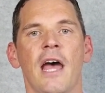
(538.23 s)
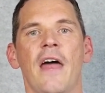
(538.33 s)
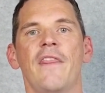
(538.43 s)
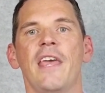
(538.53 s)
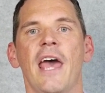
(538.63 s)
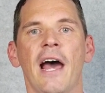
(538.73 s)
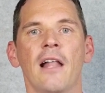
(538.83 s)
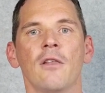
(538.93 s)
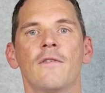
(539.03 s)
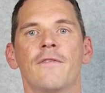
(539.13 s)
and the
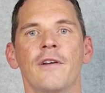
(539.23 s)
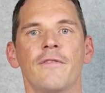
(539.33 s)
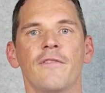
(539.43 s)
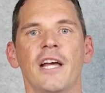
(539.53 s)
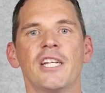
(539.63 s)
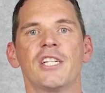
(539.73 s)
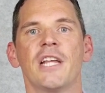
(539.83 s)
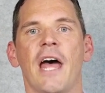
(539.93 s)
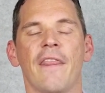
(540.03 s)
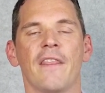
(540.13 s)
outlook for
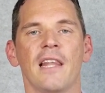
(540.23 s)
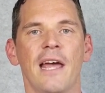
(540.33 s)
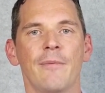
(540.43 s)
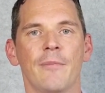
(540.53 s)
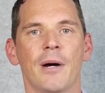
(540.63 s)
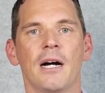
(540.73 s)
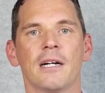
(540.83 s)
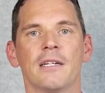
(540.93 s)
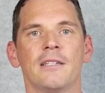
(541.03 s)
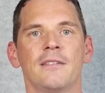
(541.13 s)
inflation and the labour
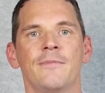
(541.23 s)
market.